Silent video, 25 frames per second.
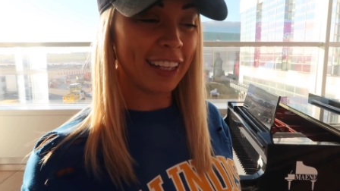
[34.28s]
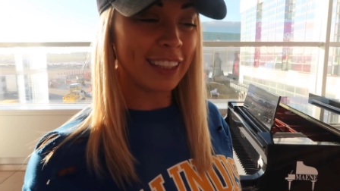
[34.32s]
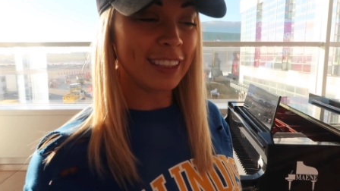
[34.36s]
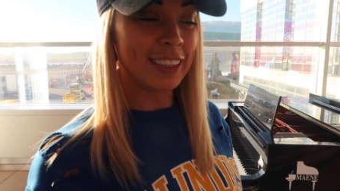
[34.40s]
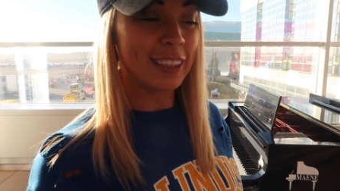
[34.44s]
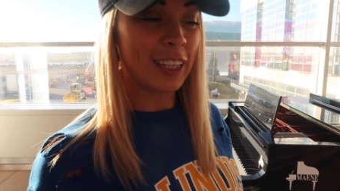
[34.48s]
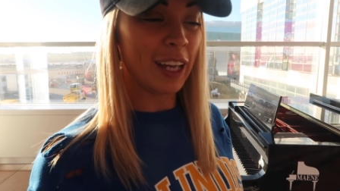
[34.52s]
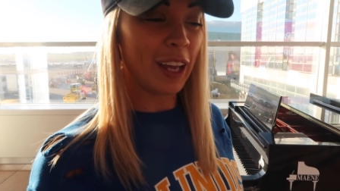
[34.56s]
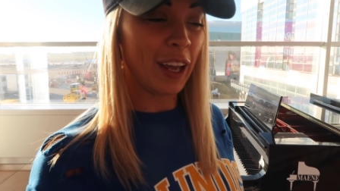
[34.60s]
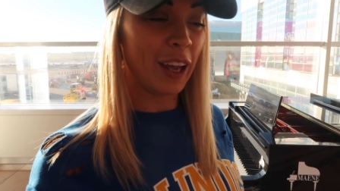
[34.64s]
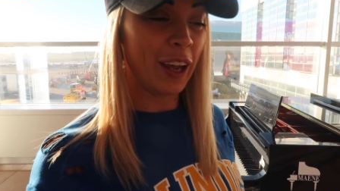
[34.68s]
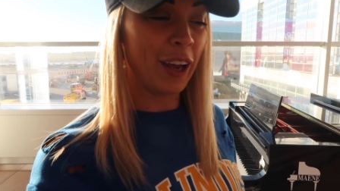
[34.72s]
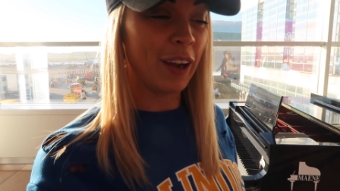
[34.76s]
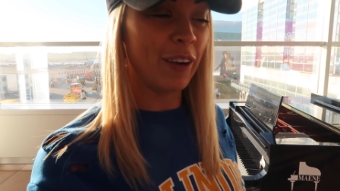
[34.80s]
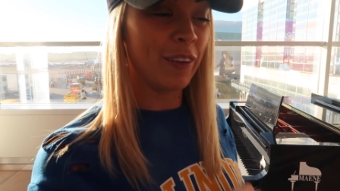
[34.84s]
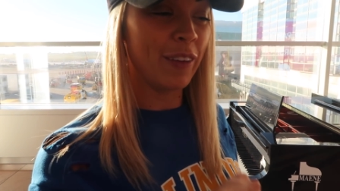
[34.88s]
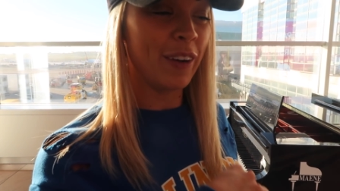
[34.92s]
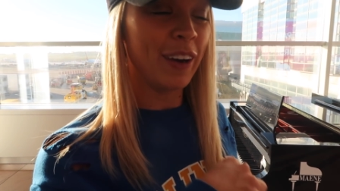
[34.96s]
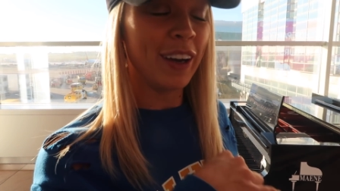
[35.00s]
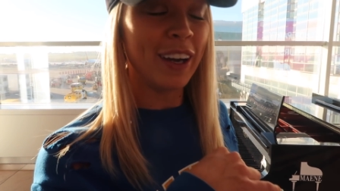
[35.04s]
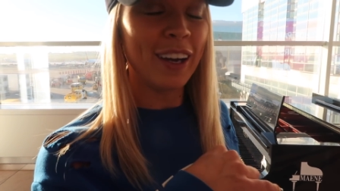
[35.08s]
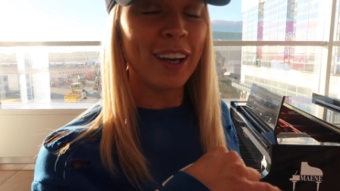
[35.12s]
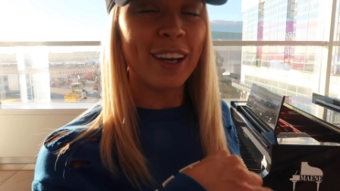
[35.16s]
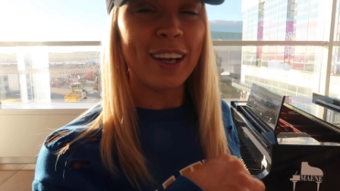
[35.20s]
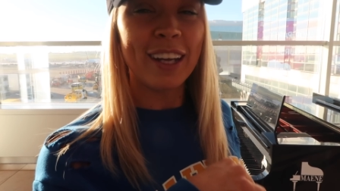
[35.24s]
to
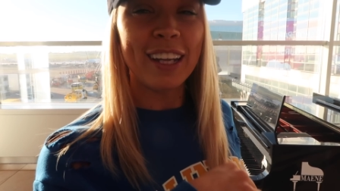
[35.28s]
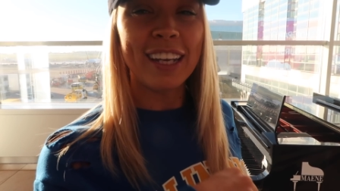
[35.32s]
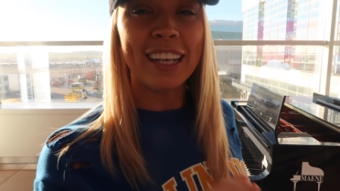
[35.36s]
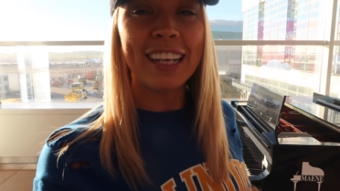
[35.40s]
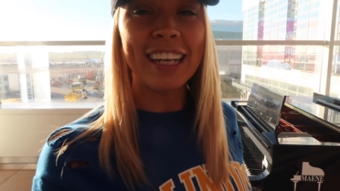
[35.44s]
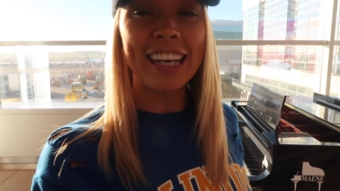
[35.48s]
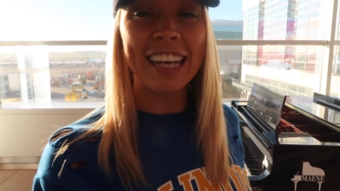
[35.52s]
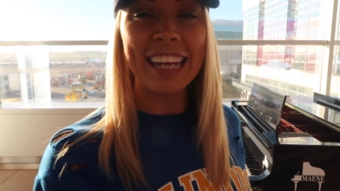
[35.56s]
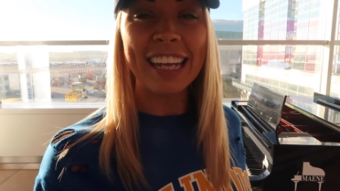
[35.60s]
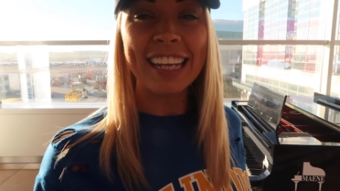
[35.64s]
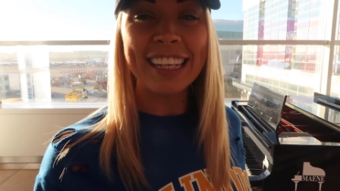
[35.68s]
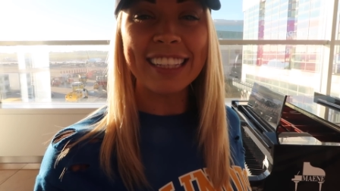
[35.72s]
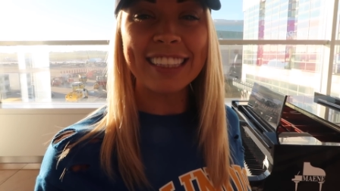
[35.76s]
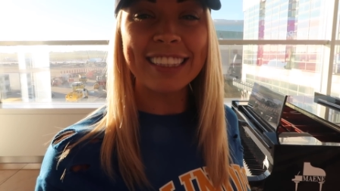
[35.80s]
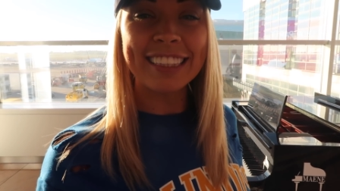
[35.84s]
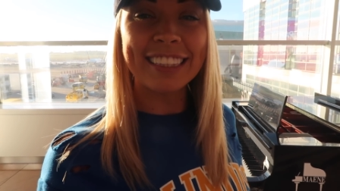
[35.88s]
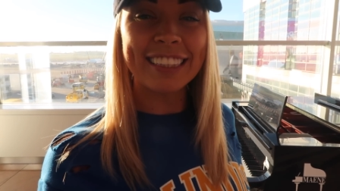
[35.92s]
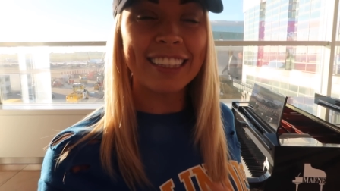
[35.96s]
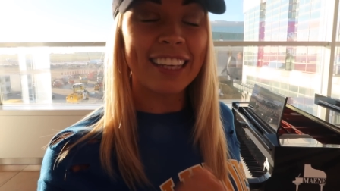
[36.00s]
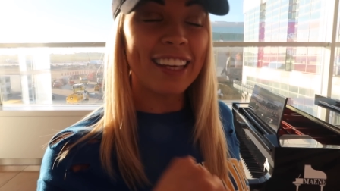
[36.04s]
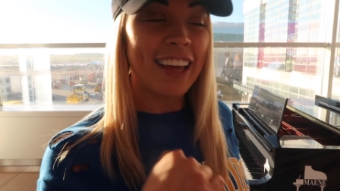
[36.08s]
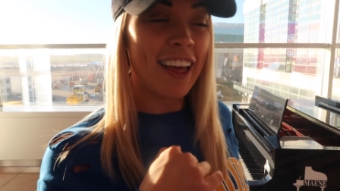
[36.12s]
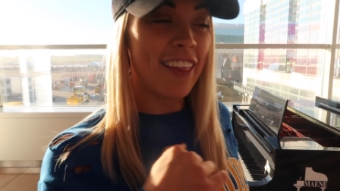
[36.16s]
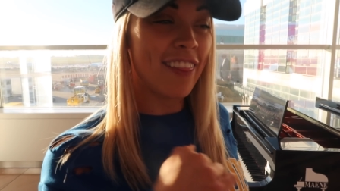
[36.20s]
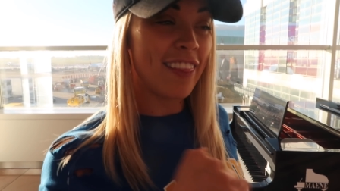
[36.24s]
Nice,
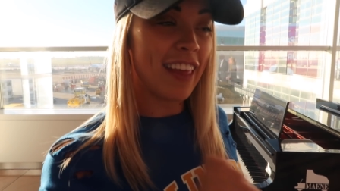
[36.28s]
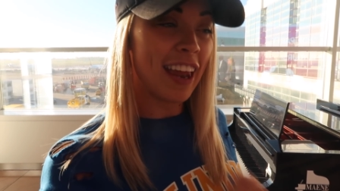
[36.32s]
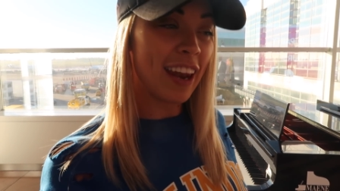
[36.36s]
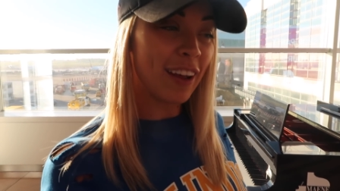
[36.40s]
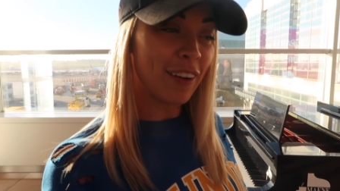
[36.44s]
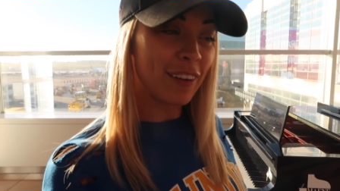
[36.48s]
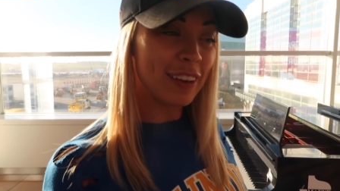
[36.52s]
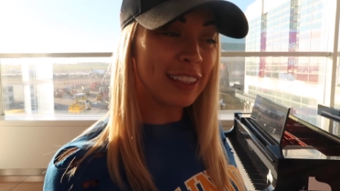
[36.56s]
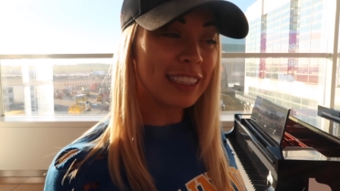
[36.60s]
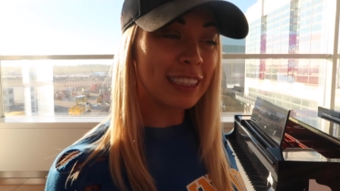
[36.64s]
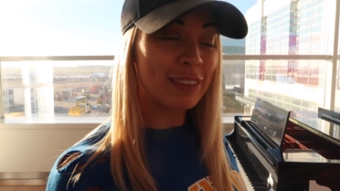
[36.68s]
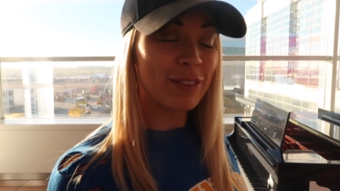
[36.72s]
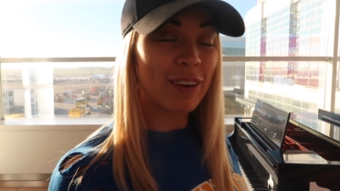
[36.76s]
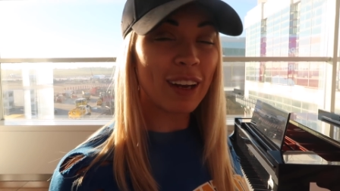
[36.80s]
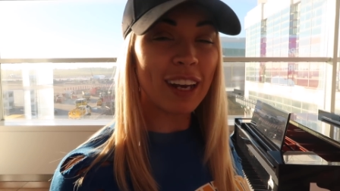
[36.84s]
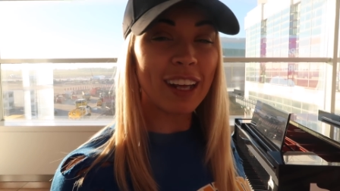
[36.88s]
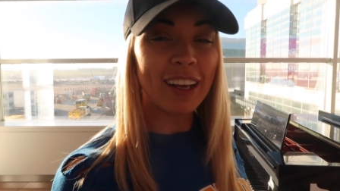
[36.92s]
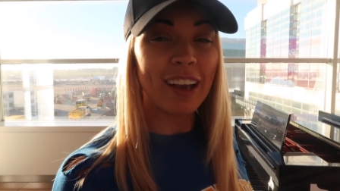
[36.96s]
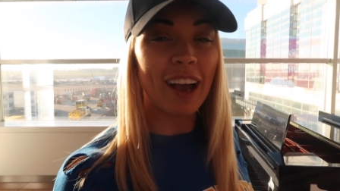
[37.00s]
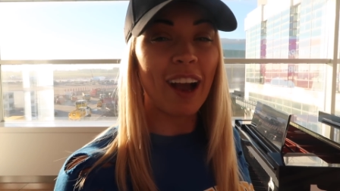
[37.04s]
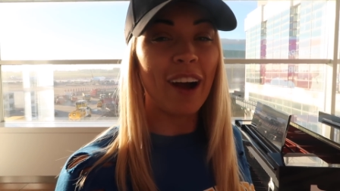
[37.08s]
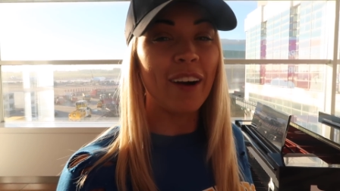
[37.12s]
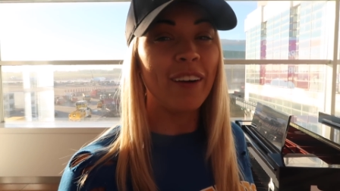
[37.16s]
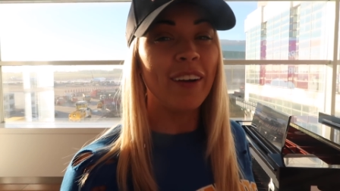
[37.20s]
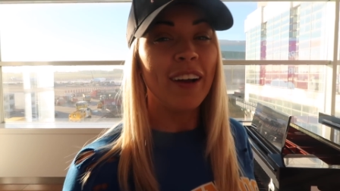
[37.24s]
and then I'm going to
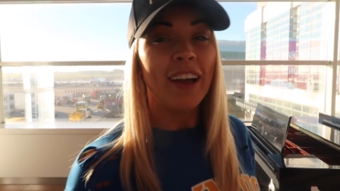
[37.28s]
Monaco,